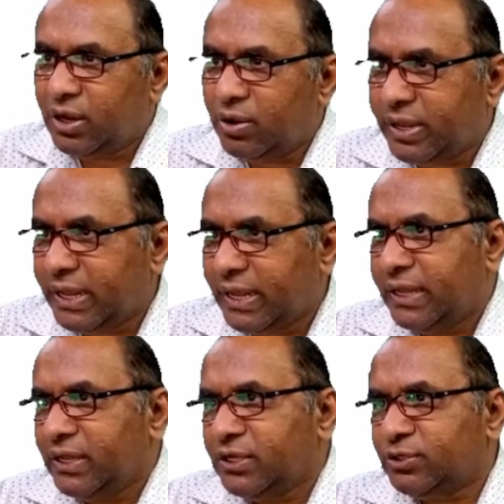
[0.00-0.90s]
Okay,
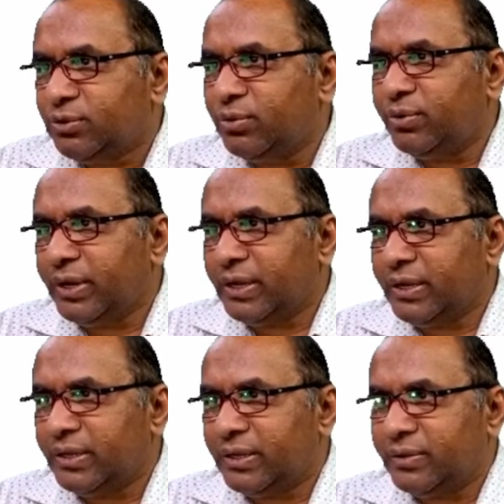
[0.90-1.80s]
so
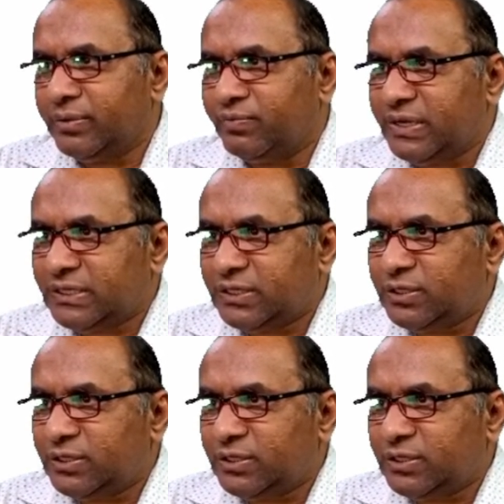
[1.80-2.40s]
first